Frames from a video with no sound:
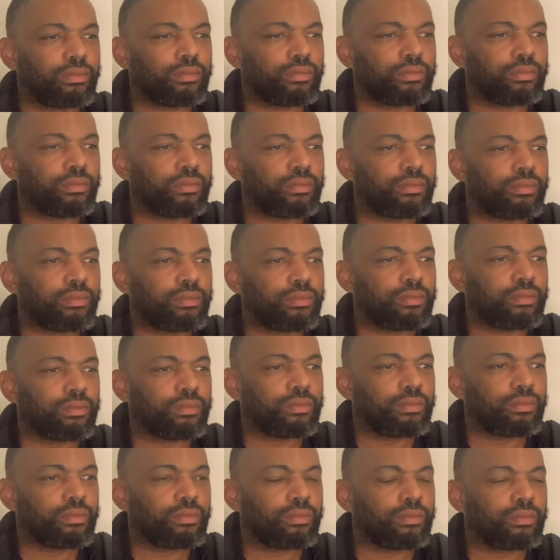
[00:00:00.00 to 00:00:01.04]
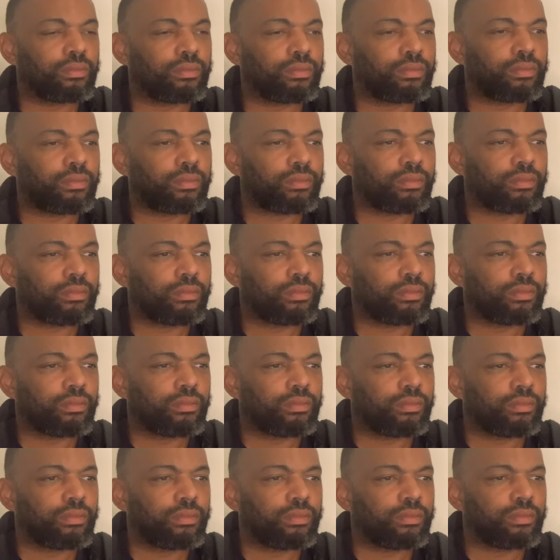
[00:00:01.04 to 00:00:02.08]

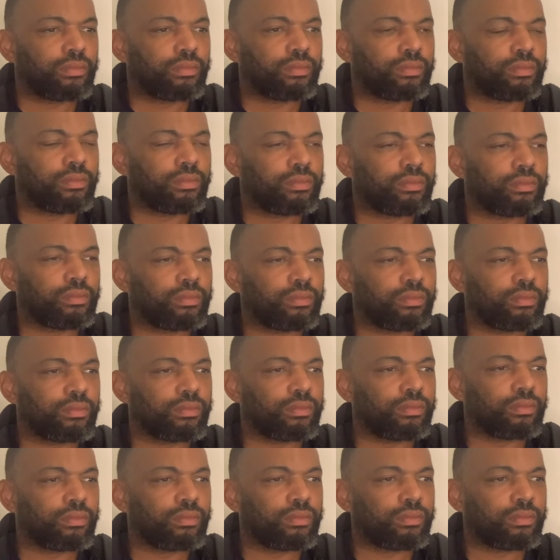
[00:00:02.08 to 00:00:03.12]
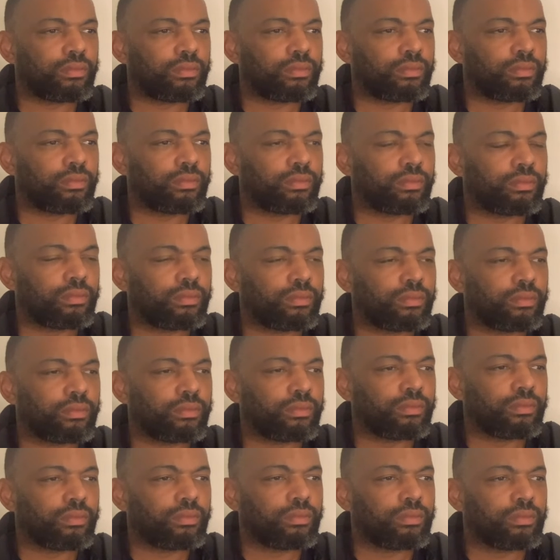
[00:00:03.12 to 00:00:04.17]

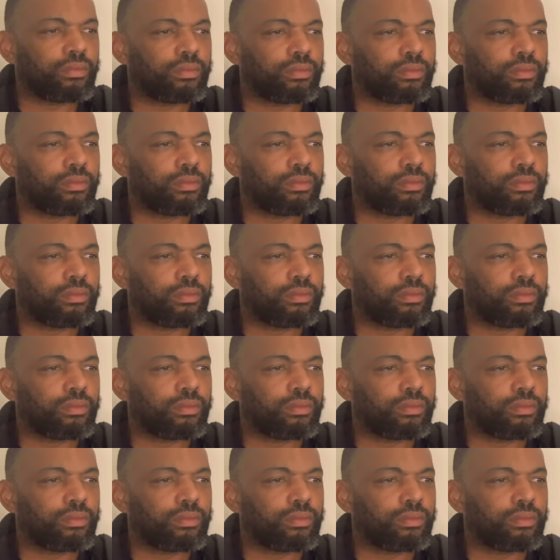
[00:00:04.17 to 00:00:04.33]
(not speaking)